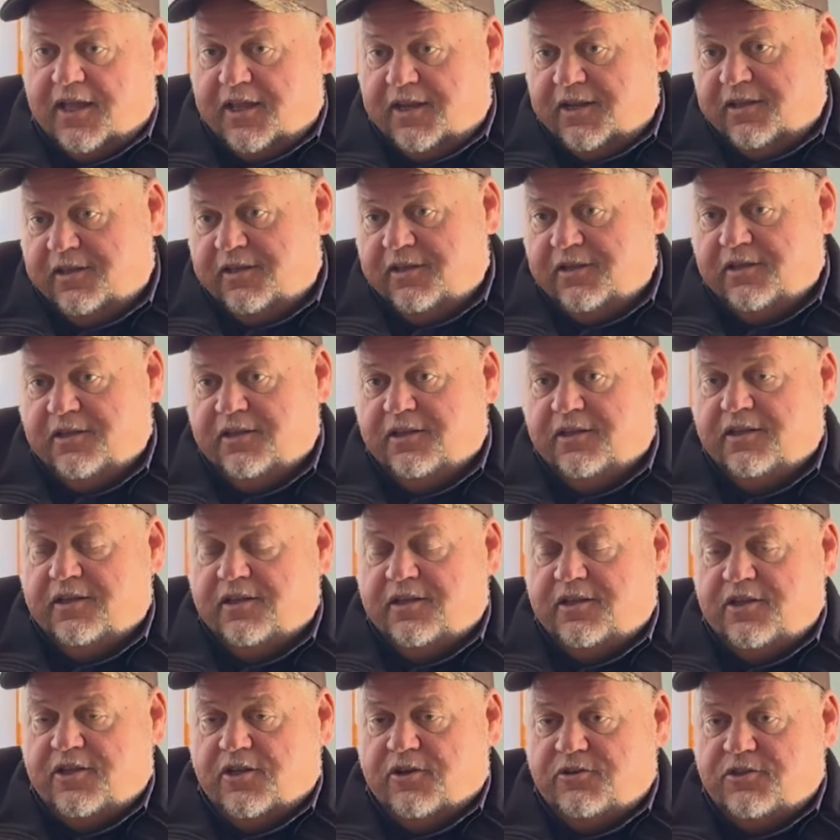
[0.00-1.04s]
And
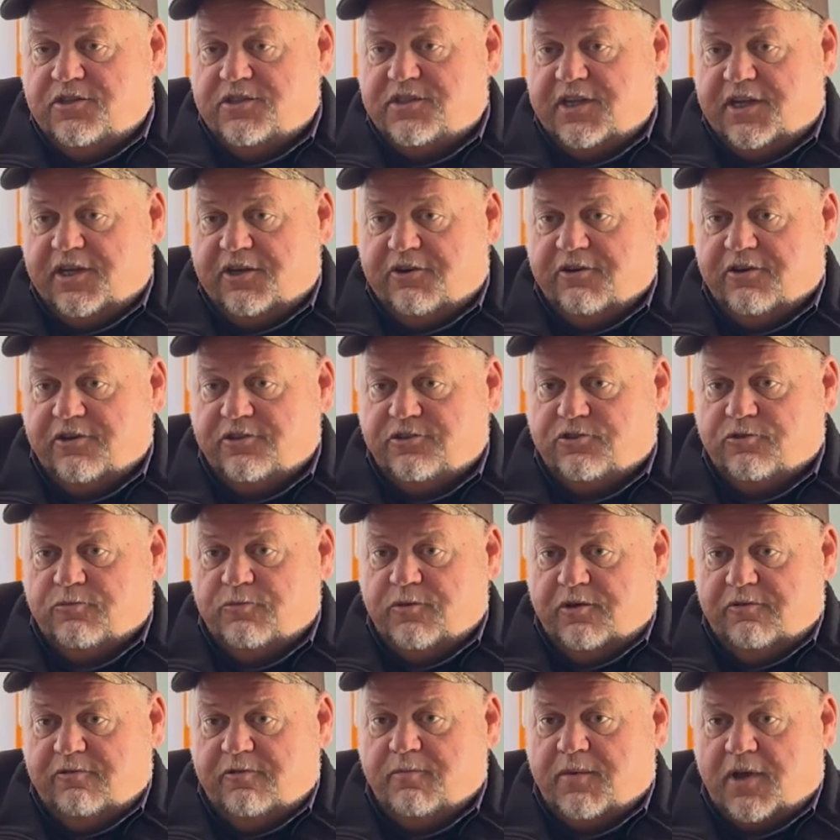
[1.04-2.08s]
you know, you seen Crystal
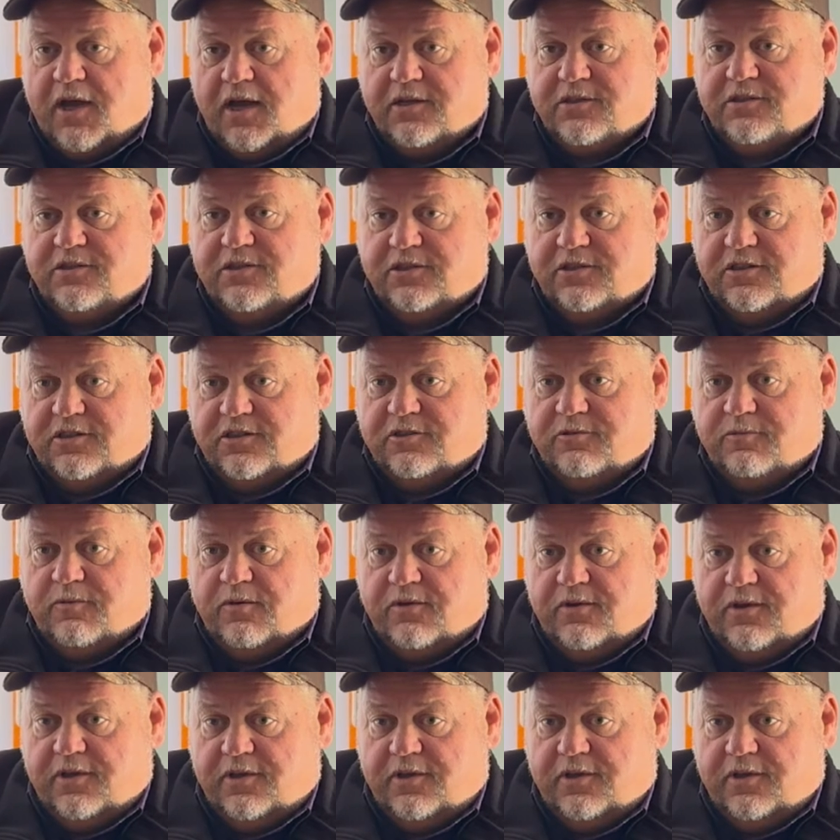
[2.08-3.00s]
moving boxes this morning.